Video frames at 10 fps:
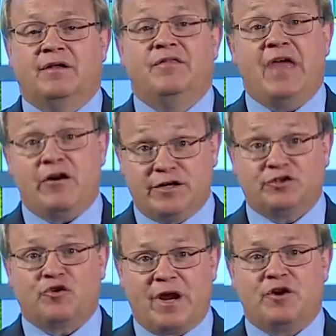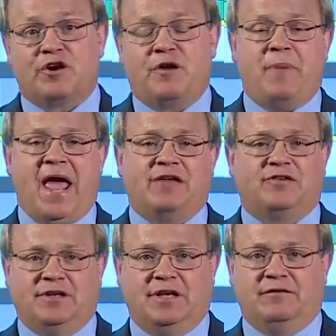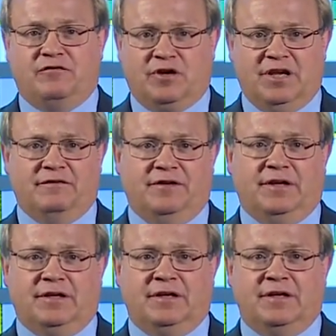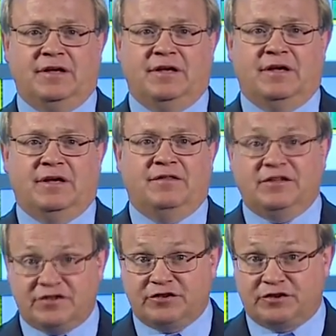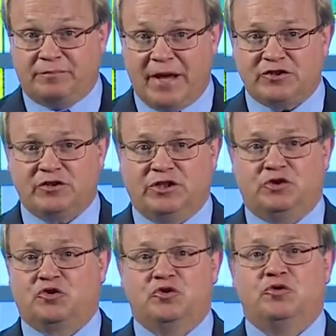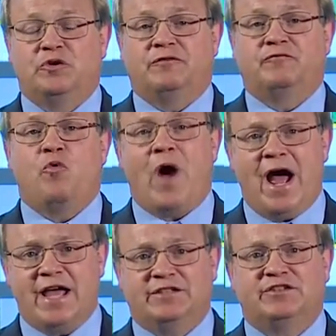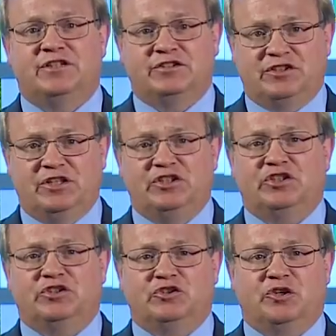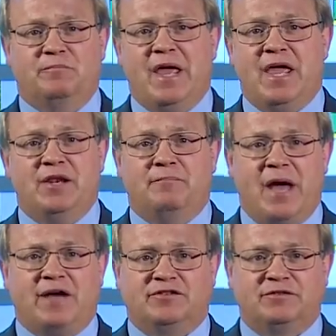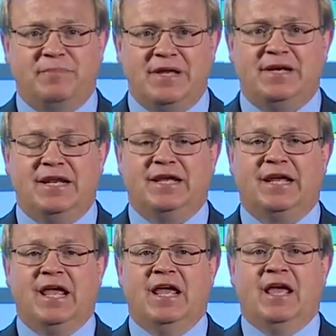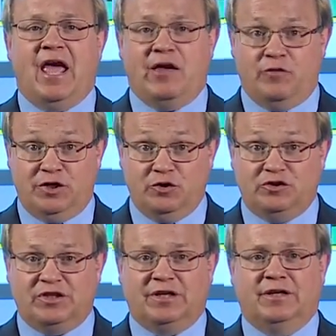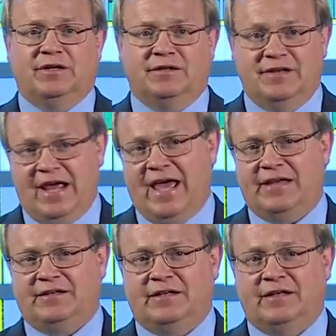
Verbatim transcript: there is greater capacity for giving. This is especially true if wise decisions are made about spending and reducing debt.